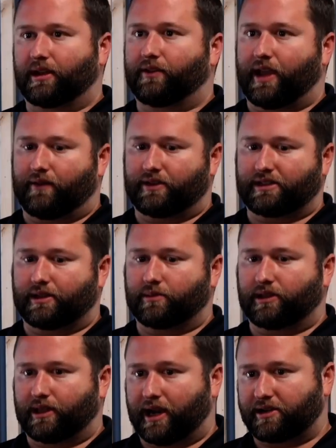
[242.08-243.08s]
having
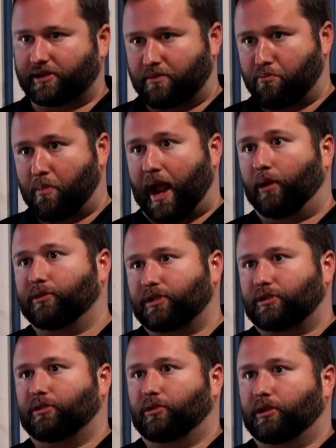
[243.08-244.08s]
something that actually mounts
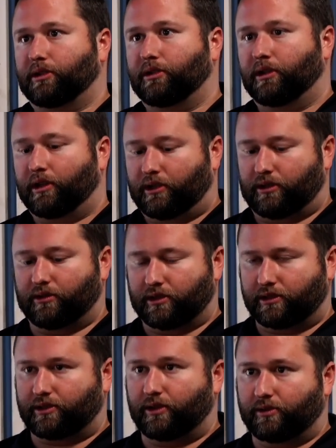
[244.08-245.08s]
to it. You
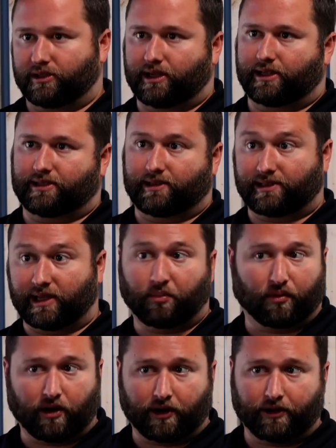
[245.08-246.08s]
just use it as a separator.